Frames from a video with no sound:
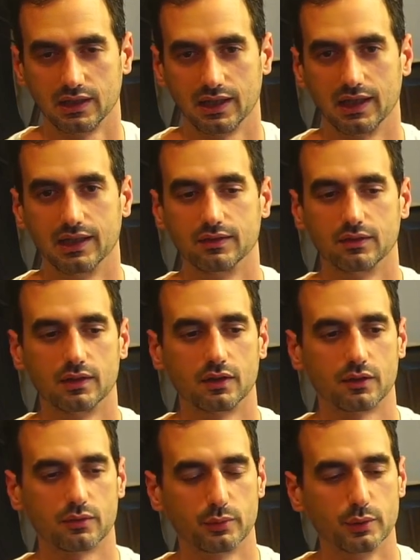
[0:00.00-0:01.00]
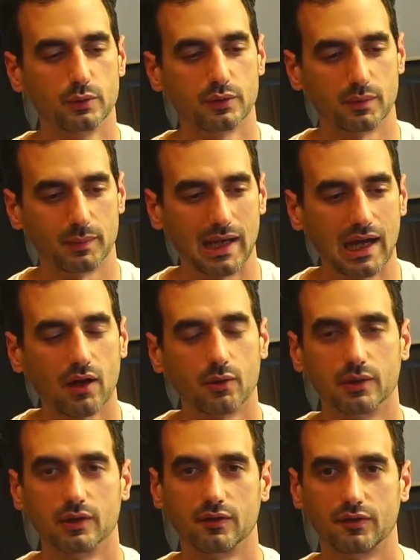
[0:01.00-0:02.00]
and through the
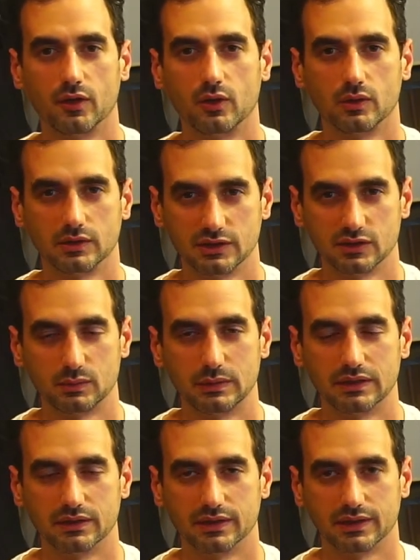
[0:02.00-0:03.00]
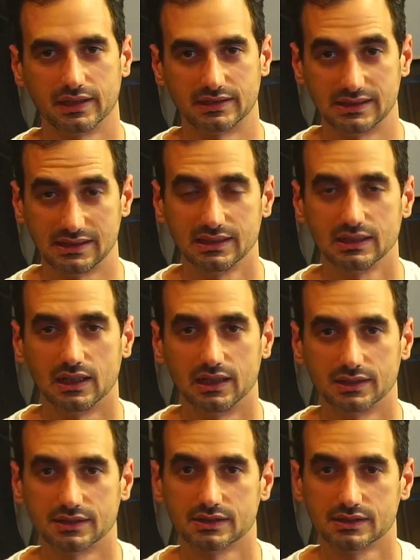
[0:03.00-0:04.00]
power of the Holy Spirit that's in
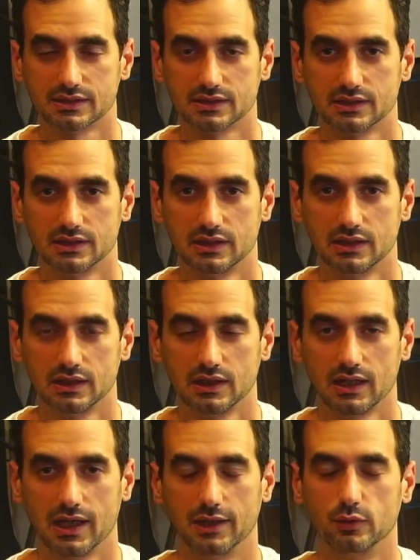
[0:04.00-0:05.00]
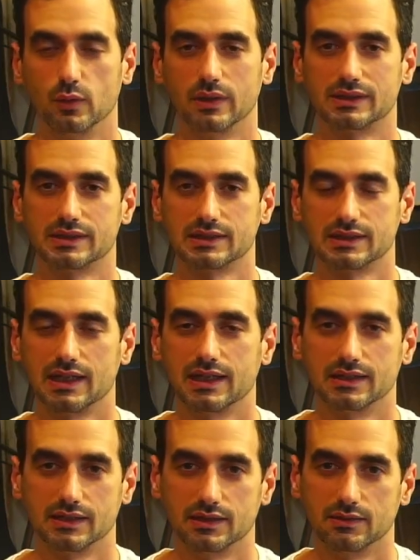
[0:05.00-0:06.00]
us, and who has
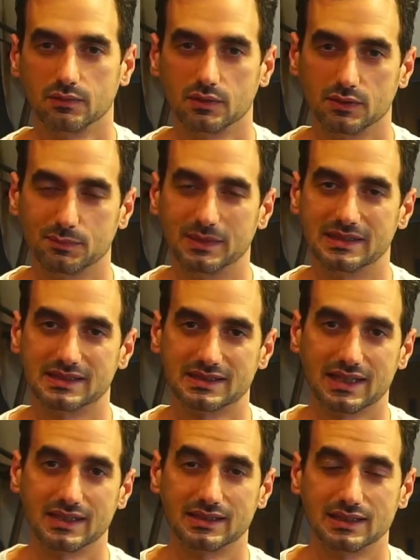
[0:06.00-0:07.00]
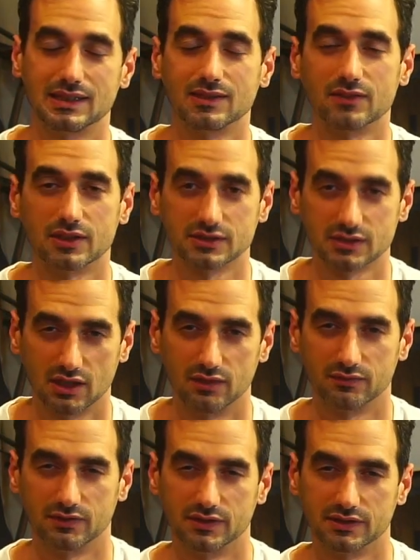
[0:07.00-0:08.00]
been sent to give us
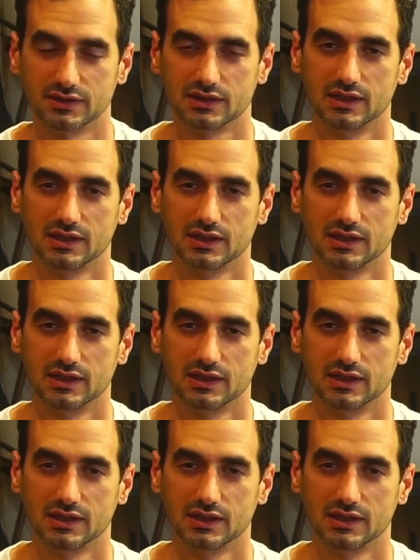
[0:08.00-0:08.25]
comfort